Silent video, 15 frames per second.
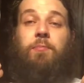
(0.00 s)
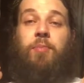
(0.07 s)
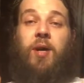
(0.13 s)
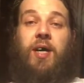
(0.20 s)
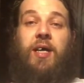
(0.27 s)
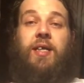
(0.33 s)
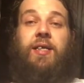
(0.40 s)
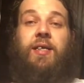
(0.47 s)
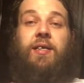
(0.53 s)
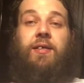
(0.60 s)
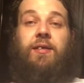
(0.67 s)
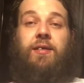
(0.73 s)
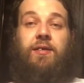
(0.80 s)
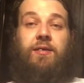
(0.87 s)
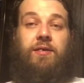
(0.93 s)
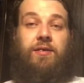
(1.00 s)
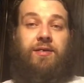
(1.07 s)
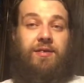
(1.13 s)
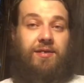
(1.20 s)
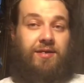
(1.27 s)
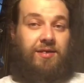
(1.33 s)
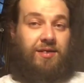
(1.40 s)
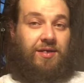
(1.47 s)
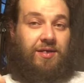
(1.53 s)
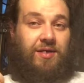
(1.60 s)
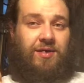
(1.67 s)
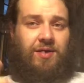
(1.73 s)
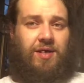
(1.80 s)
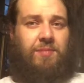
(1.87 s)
but you're